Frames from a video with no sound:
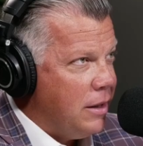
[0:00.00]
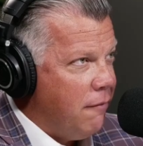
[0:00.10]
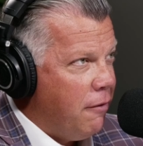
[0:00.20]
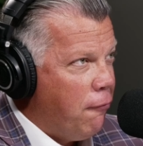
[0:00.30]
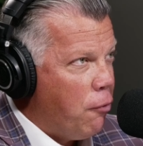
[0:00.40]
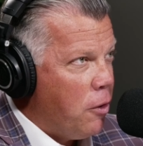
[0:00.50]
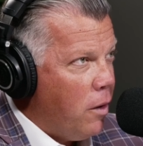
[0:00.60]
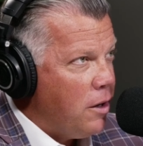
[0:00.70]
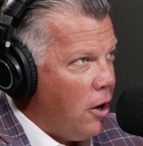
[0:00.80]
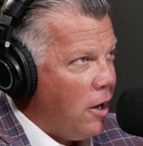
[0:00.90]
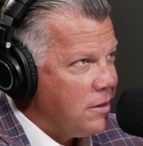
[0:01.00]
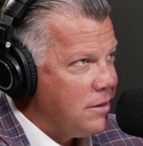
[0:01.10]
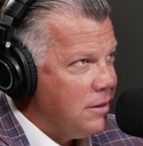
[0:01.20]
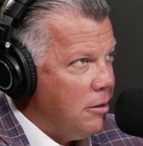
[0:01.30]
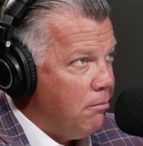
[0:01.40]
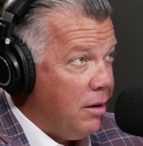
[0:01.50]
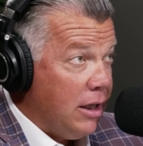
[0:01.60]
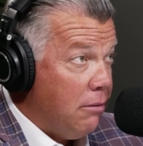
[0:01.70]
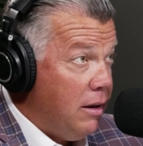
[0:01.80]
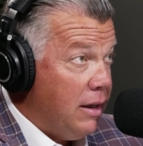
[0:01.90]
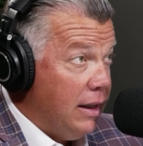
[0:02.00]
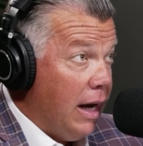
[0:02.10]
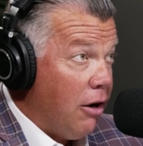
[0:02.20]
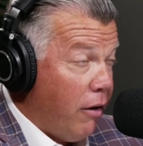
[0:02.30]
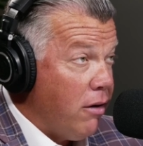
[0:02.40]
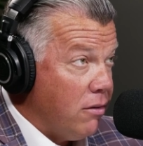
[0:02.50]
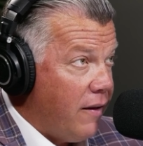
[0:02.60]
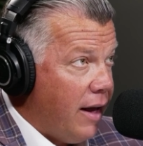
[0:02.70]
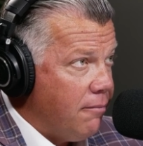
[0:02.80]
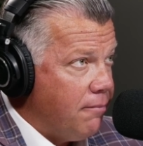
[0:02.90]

of the 41 costs, but it can be a lot greater than that.